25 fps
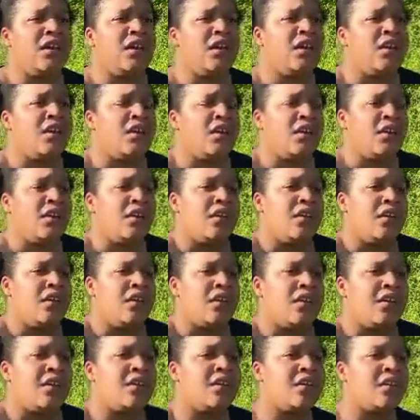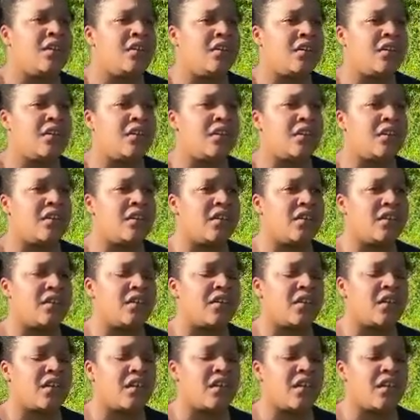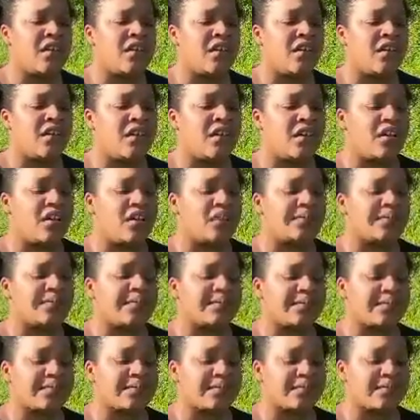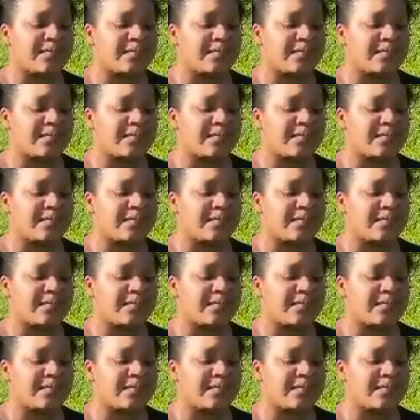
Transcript: Nobody speaks.